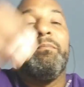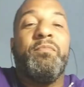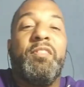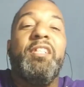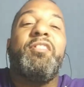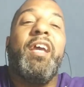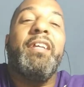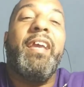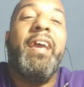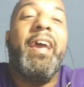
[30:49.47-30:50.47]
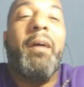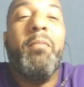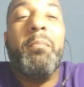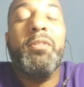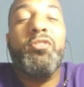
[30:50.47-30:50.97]
TJ, yeah, I'm
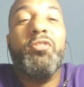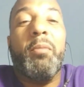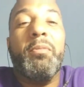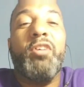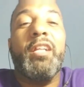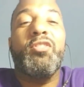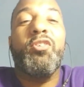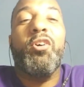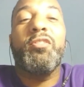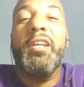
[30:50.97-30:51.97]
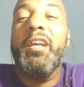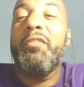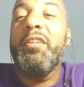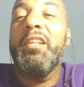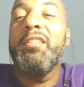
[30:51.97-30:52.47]
gonna try to talk to
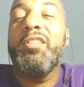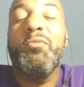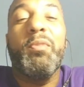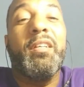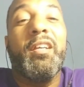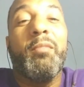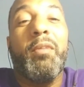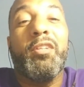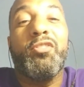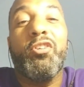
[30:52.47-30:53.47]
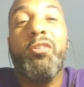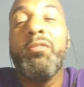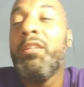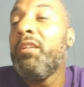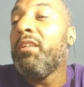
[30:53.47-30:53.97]
Anthony and see if we can get him on the show
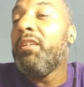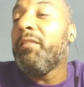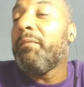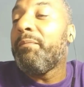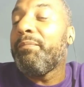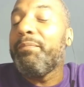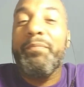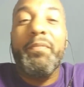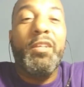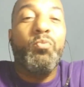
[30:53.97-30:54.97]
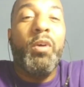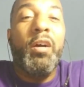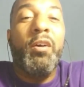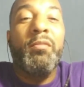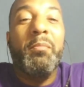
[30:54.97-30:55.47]
as
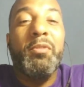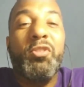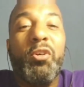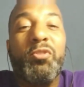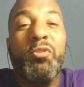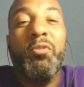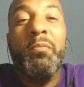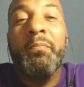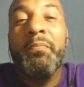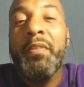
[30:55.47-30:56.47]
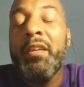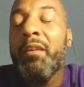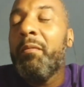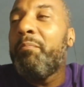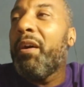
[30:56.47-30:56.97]
well. I'm gonna talk to him.
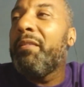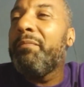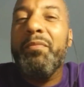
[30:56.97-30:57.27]
But